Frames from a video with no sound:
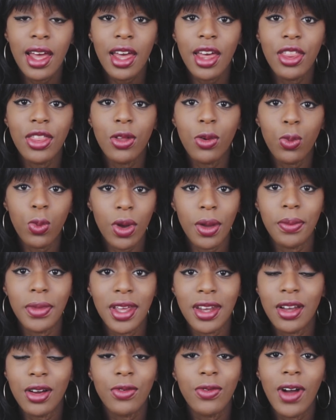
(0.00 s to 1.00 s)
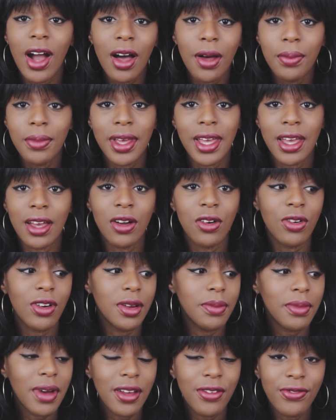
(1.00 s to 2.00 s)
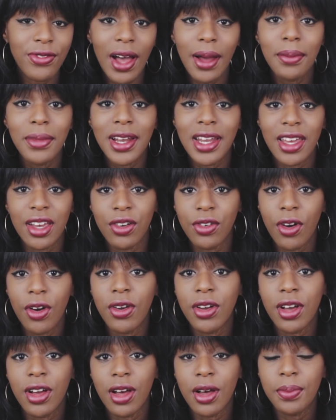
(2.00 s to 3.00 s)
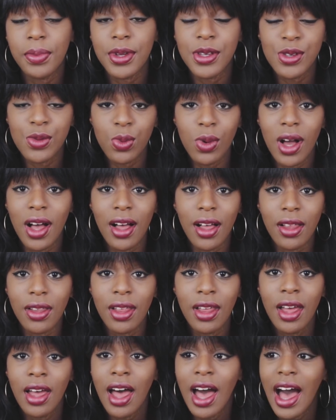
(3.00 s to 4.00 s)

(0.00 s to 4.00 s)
in the women around me or in my family growing up as well.